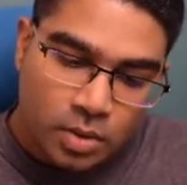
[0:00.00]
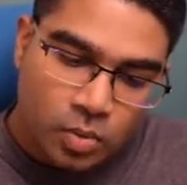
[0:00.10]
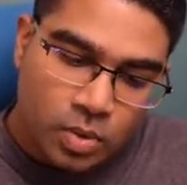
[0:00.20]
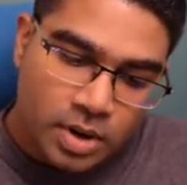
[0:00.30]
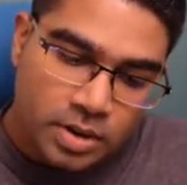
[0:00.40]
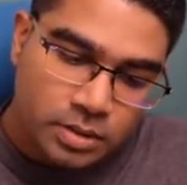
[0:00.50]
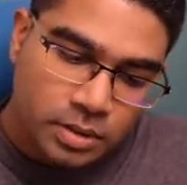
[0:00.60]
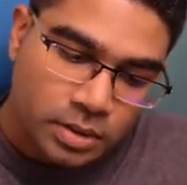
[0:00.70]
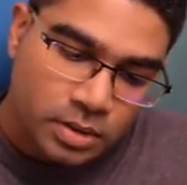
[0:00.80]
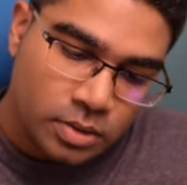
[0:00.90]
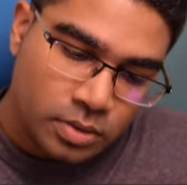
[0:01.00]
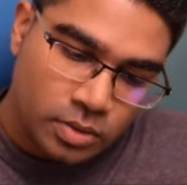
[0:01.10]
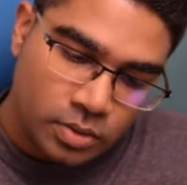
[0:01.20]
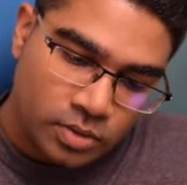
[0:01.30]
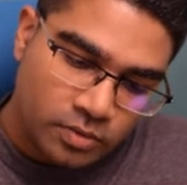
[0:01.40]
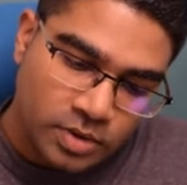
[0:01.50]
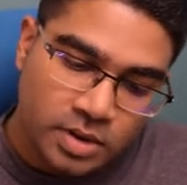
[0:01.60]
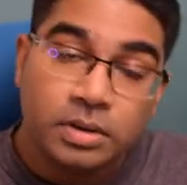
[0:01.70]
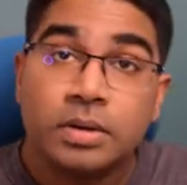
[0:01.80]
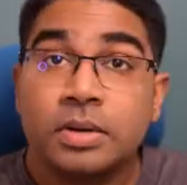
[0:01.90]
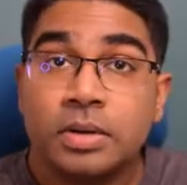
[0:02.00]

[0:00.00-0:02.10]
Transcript: 1 over